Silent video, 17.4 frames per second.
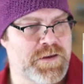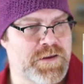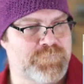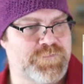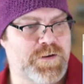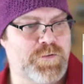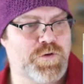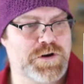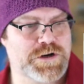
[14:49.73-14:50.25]
If
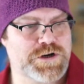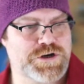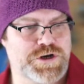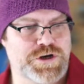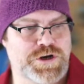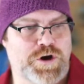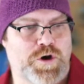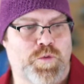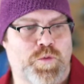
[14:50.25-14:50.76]
I wanted to
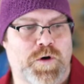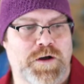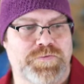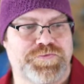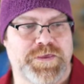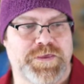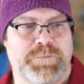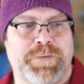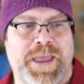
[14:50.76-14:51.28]
know
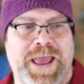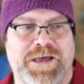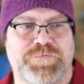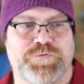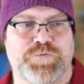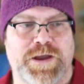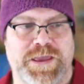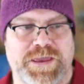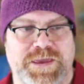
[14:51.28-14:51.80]
what the
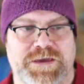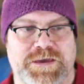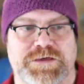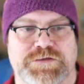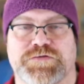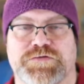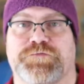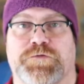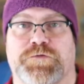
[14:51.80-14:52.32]
pathway
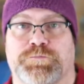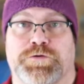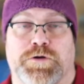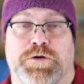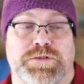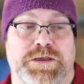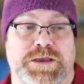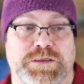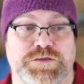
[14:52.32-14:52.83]
is for
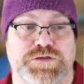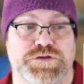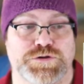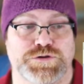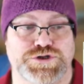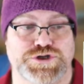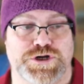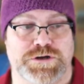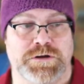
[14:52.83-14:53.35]
Proline
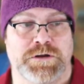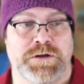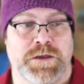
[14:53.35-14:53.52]
Suture,